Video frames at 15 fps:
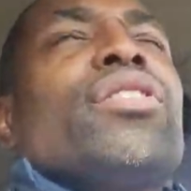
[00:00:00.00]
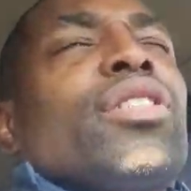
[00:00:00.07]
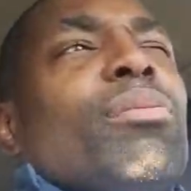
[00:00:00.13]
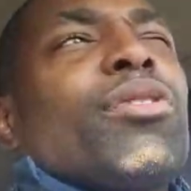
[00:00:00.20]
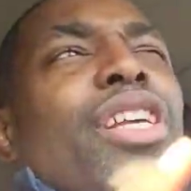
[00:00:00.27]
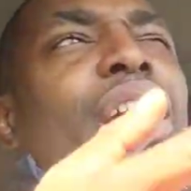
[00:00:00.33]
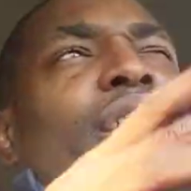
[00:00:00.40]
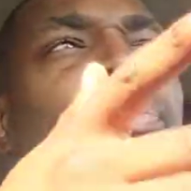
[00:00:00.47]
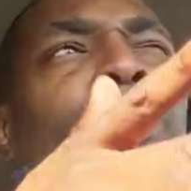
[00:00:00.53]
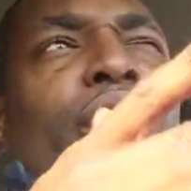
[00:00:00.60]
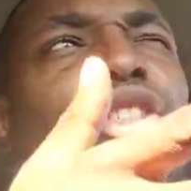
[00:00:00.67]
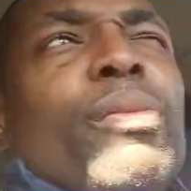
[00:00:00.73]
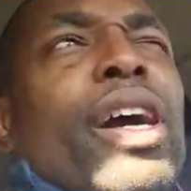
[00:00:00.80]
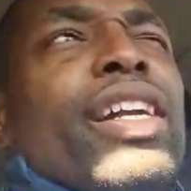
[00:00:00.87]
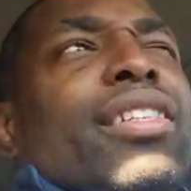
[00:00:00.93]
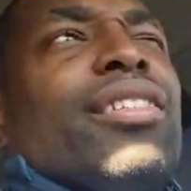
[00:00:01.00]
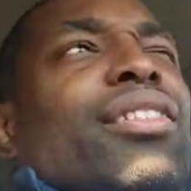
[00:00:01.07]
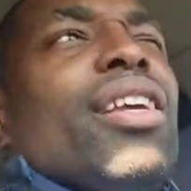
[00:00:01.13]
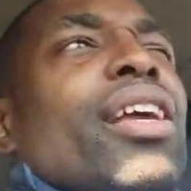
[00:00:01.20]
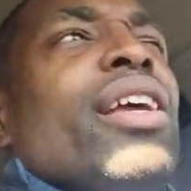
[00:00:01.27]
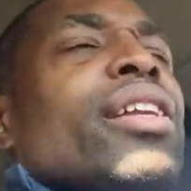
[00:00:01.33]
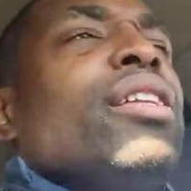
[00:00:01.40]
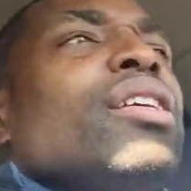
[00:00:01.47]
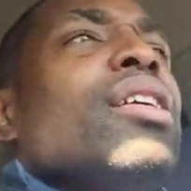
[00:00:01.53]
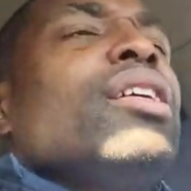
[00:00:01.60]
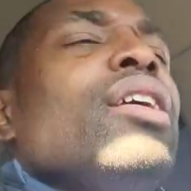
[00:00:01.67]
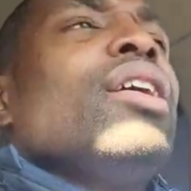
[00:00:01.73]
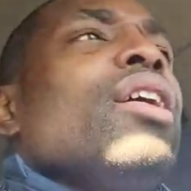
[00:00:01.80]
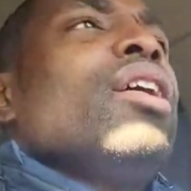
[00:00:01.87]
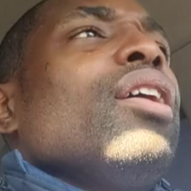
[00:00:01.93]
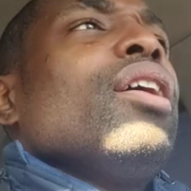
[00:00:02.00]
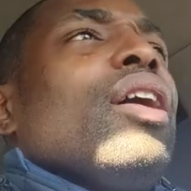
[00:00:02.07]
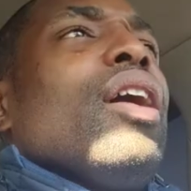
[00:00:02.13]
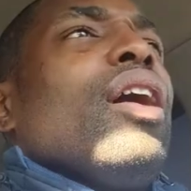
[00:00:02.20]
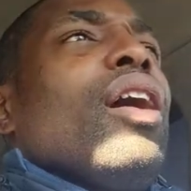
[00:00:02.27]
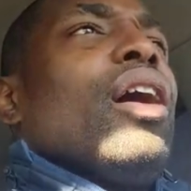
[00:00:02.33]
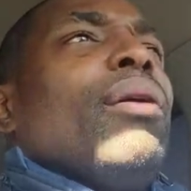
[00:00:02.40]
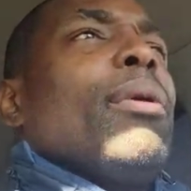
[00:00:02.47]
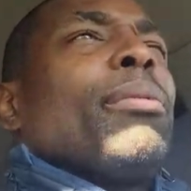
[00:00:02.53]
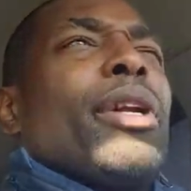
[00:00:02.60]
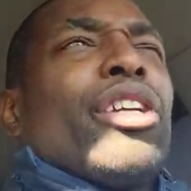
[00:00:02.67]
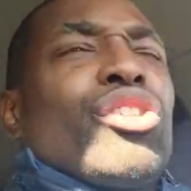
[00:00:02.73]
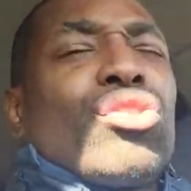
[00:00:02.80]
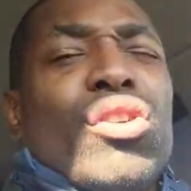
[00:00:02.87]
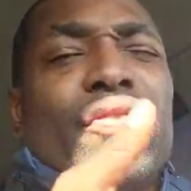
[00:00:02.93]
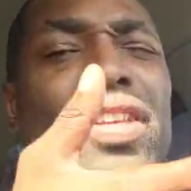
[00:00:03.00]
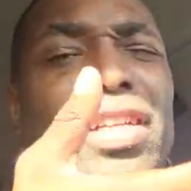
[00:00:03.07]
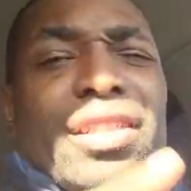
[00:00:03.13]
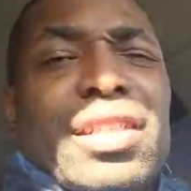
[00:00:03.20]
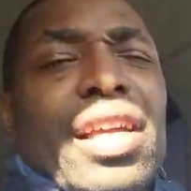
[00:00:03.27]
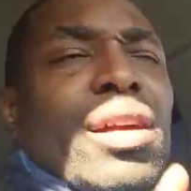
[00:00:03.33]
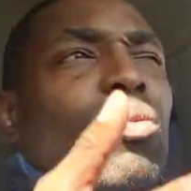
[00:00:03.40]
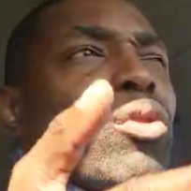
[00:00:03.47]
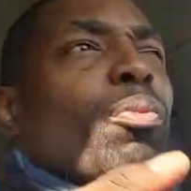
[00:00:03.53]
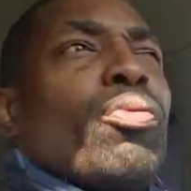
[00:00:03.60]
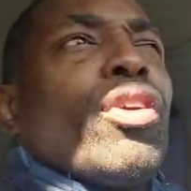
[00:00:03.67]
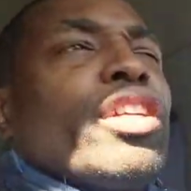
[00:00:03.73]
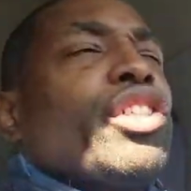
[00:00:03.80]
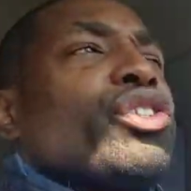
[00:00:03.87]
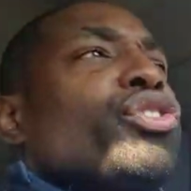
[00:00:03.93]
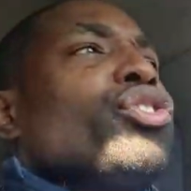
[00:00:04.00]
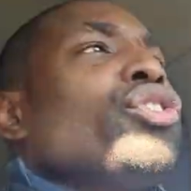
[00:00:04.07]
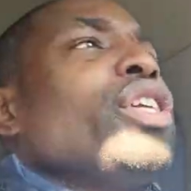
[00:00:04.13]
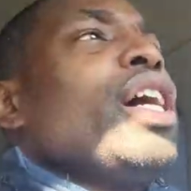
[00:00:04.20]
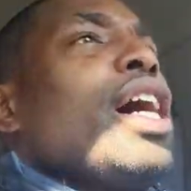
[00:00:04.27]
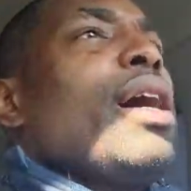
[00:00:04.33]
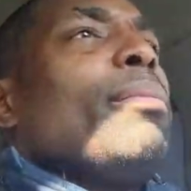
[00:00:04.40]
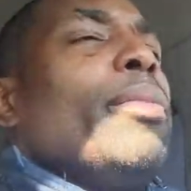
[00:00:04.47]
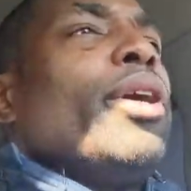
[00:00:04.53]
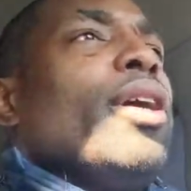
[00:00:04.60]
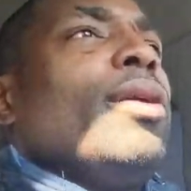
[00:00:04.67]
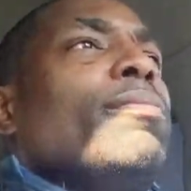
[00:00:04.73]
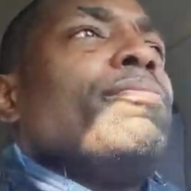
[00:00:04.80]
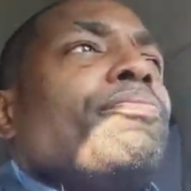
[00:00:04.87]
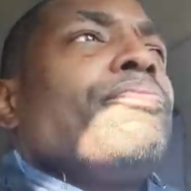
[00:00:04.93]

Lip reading: sometimes plus or minus 10. I'm not sure if that's like with pressures or not, but